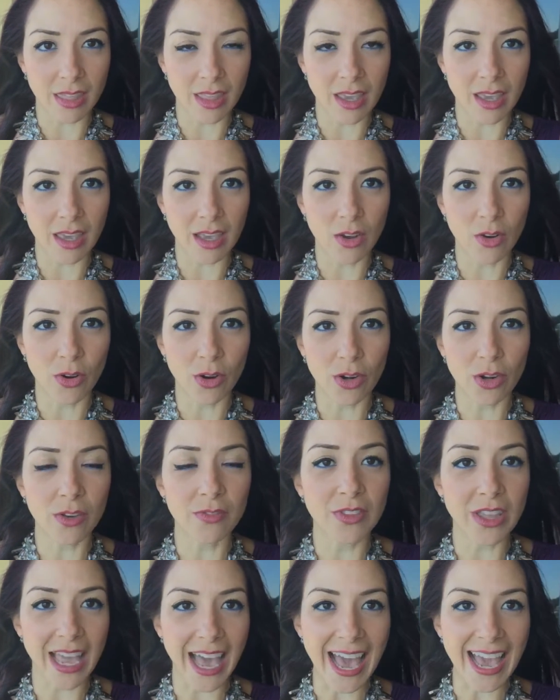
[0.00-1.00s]
the color
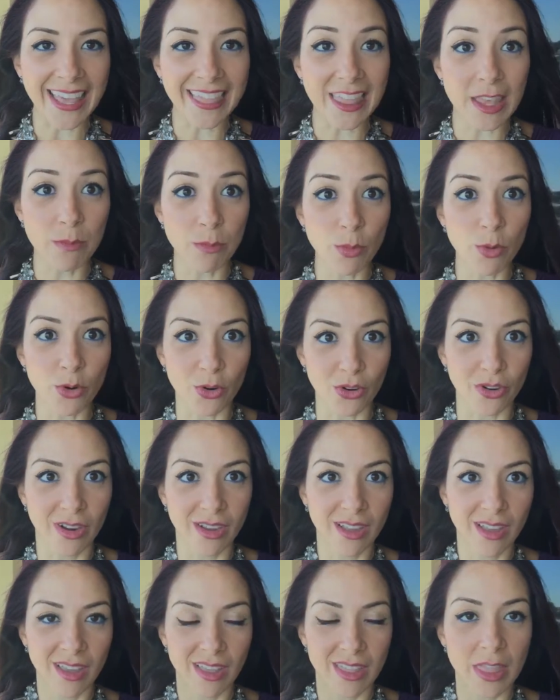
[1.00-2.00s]
of the eye,
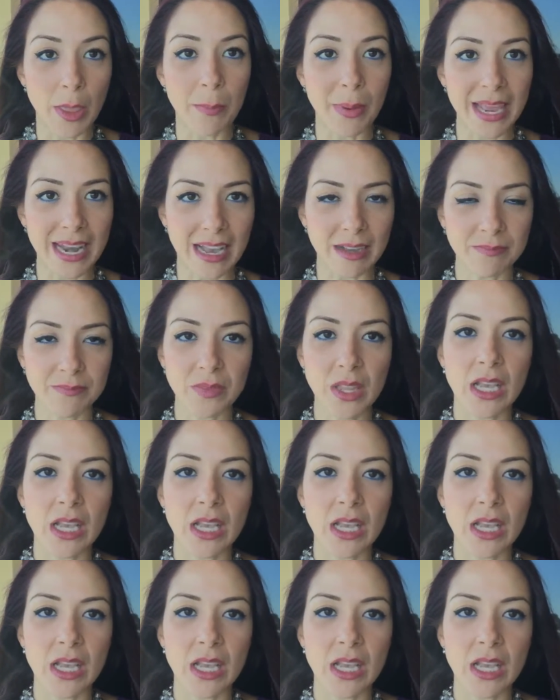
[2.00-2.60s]
the better.